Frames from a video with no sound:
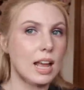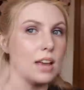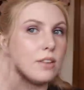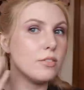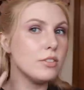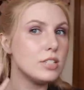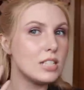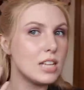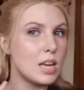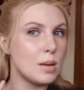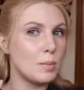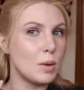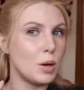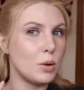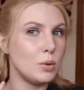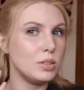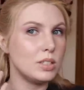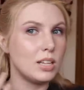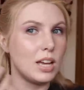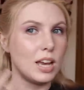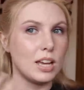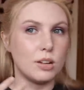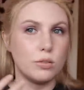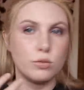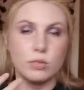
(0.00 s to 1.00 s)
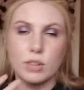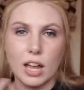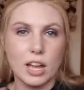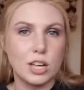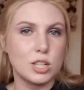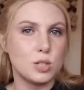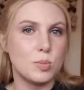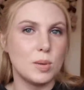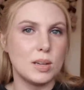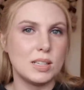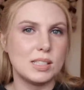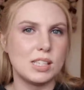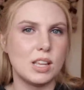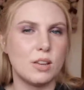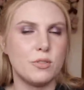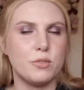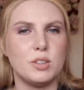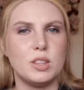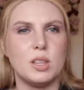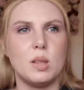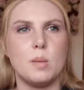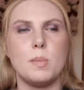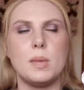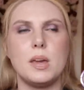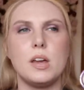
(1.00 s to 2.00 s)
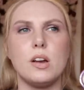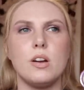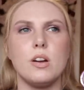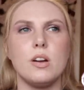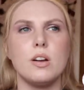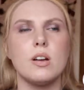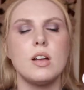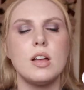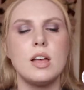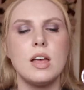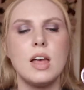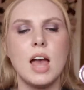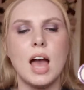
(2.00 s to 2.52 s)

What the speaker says: Every time I would kind of catch myself in the mirror,